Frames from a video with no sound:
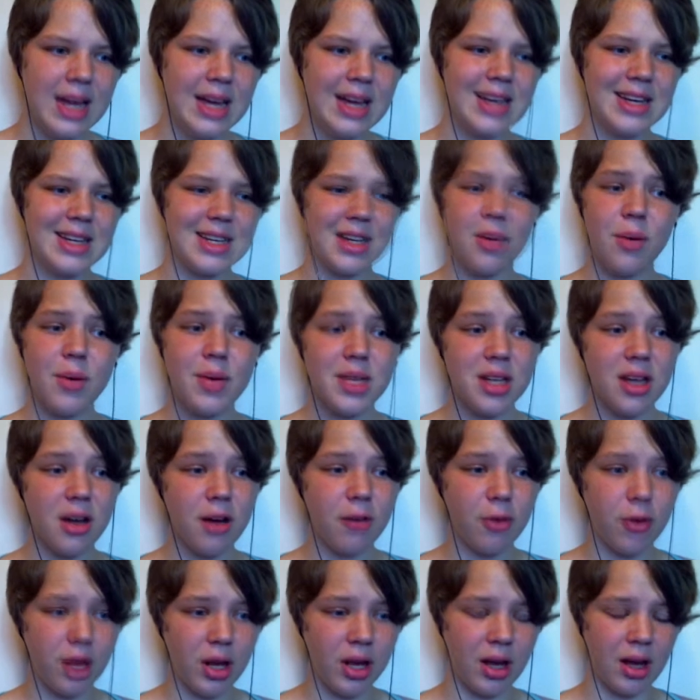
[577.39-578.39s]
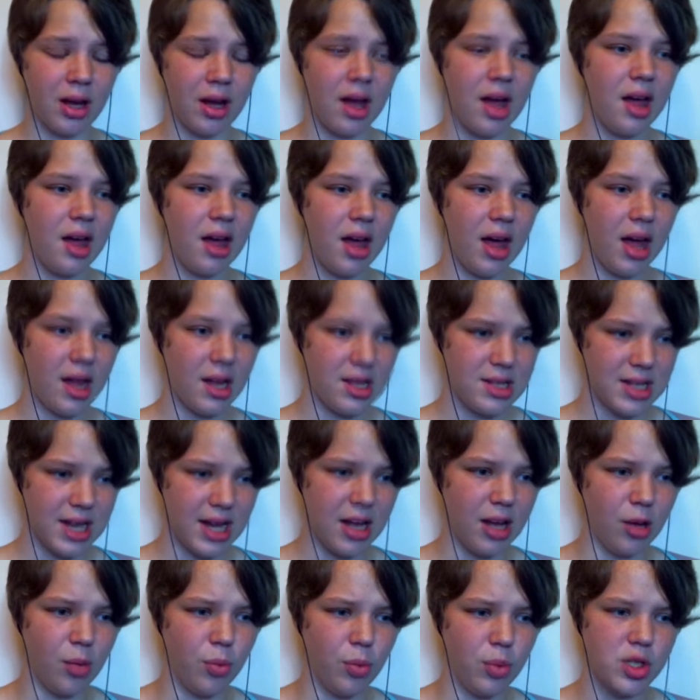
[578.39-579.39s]
He's always offering to
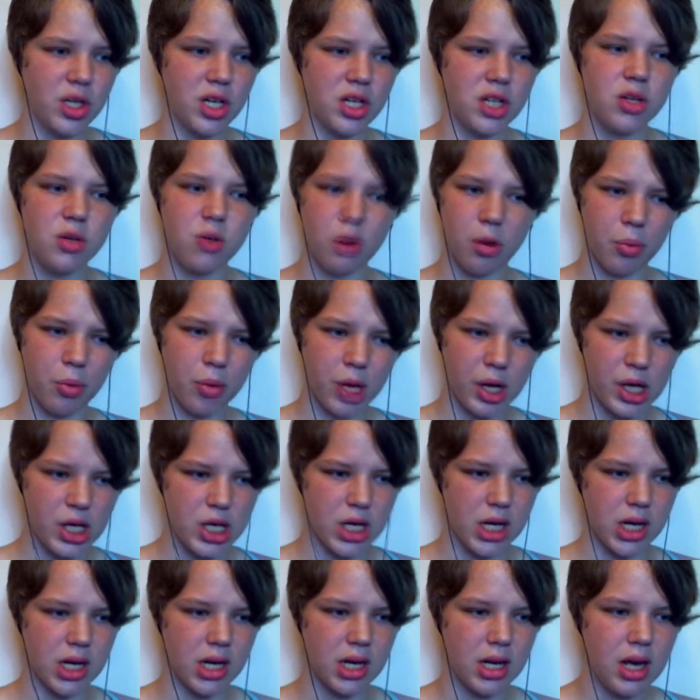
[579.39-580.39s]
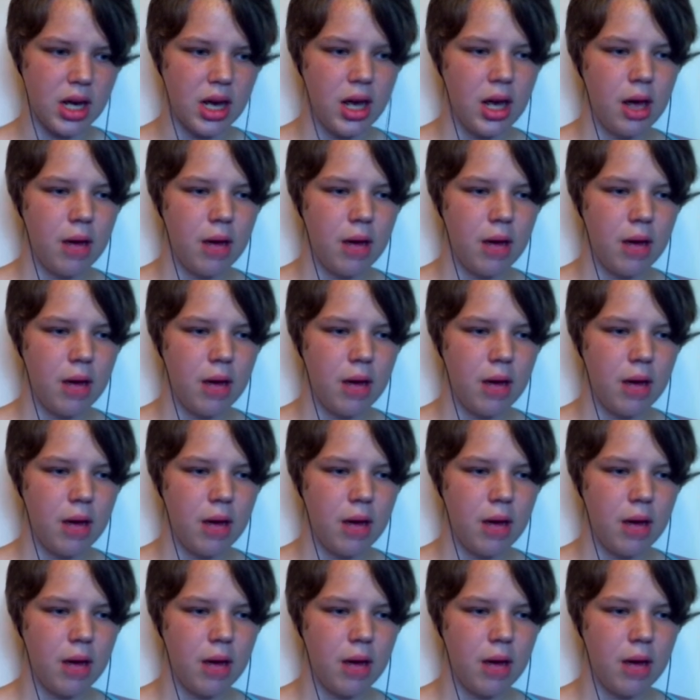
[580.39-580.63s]
help, which I do appreciate,